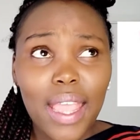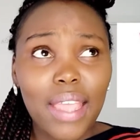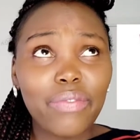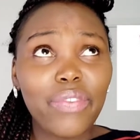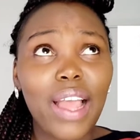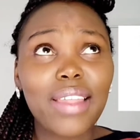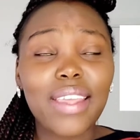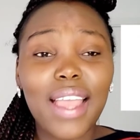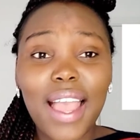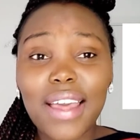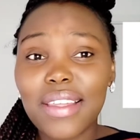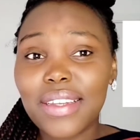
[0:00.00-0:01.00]
In fact,
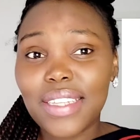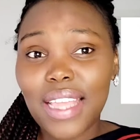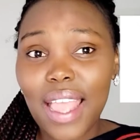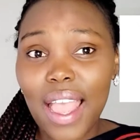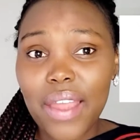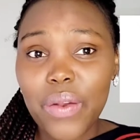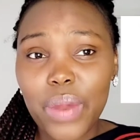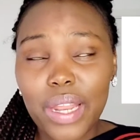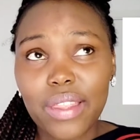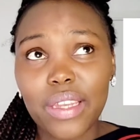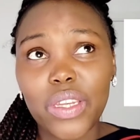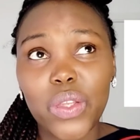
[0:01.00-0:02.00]
the other day I
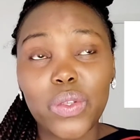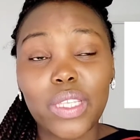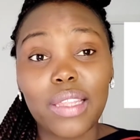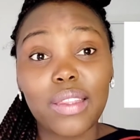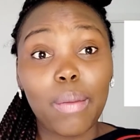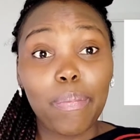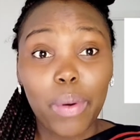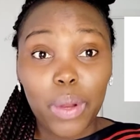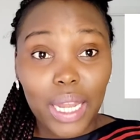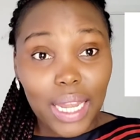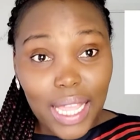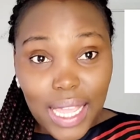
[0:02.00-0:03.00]
read the news and the
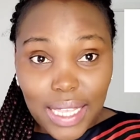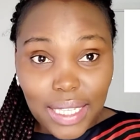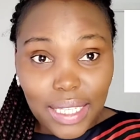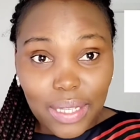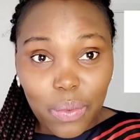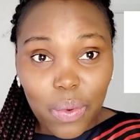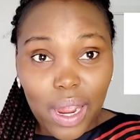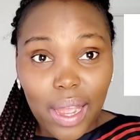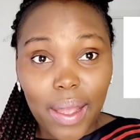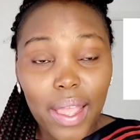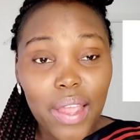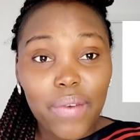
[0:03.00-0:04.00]
police
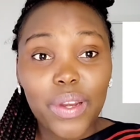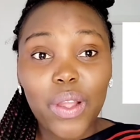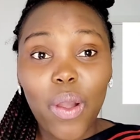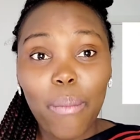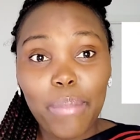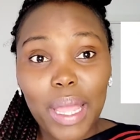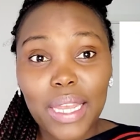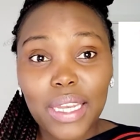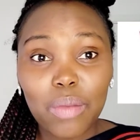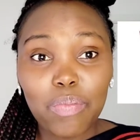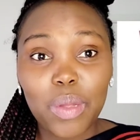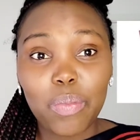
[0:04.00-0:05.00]
were
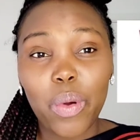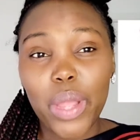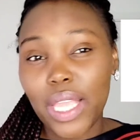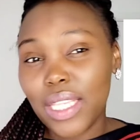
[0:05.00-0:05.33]
recommending people,